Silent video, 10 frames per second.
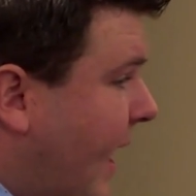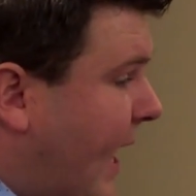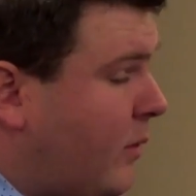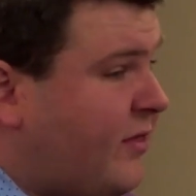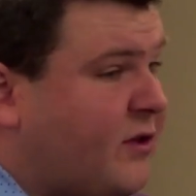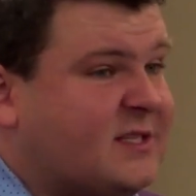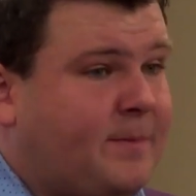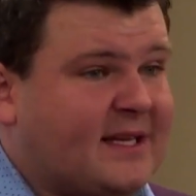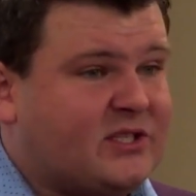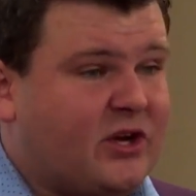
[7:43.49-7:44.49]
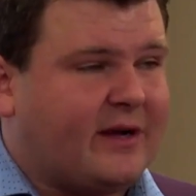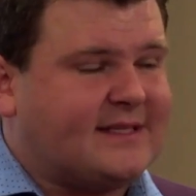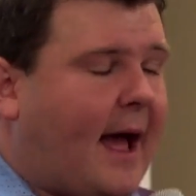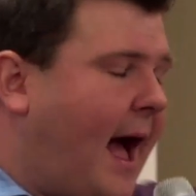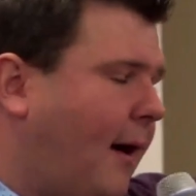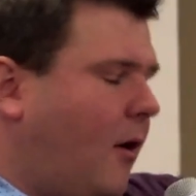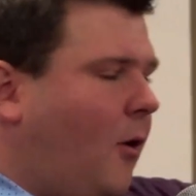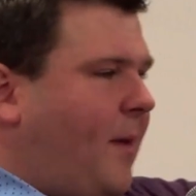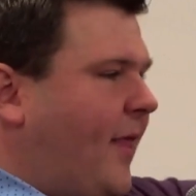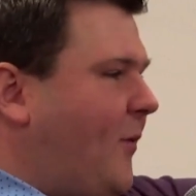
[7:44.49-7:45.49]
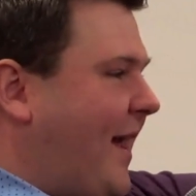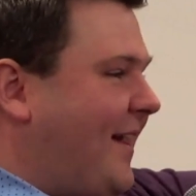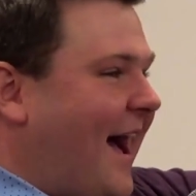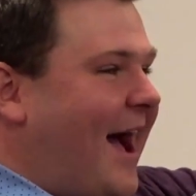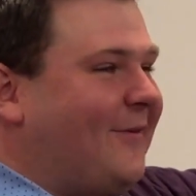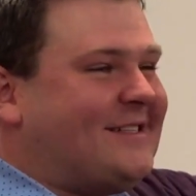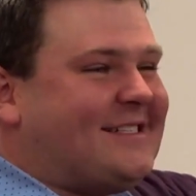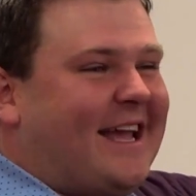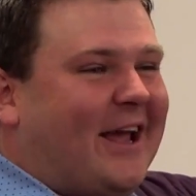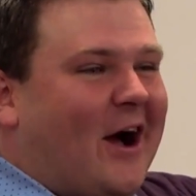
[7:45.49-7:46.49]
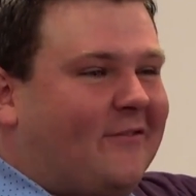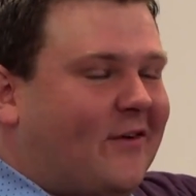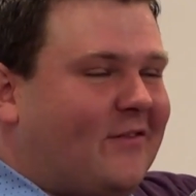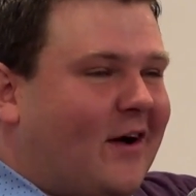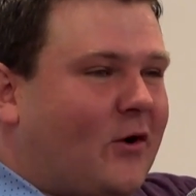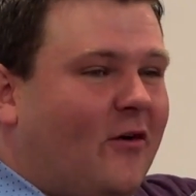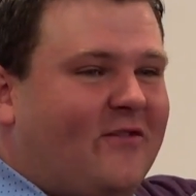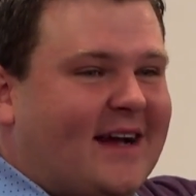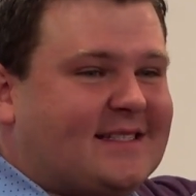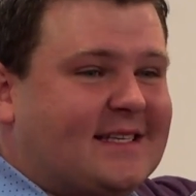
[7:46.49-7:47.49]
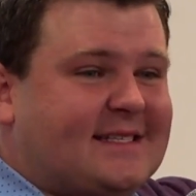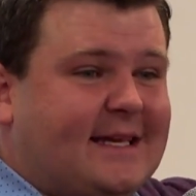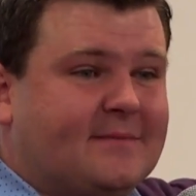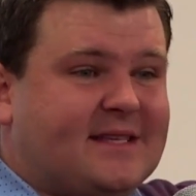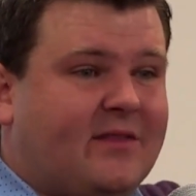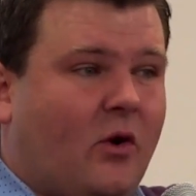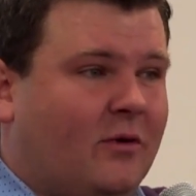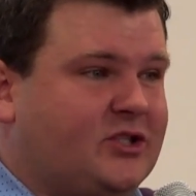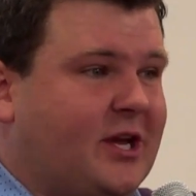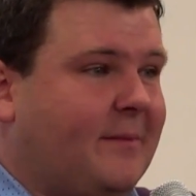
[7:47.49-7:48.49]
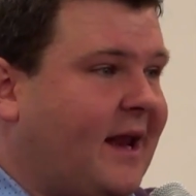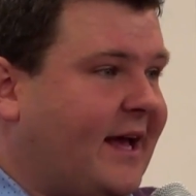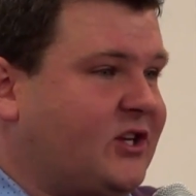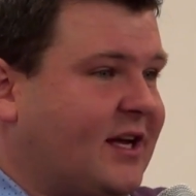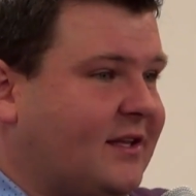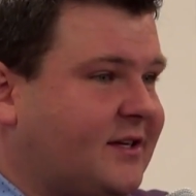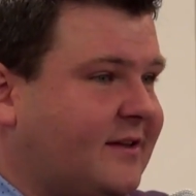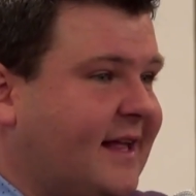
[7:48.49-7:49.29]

And with those bus tokens, I, I, oh, by the way, I was staying off of uh, Colfax and Sims in the old Gemini shelter.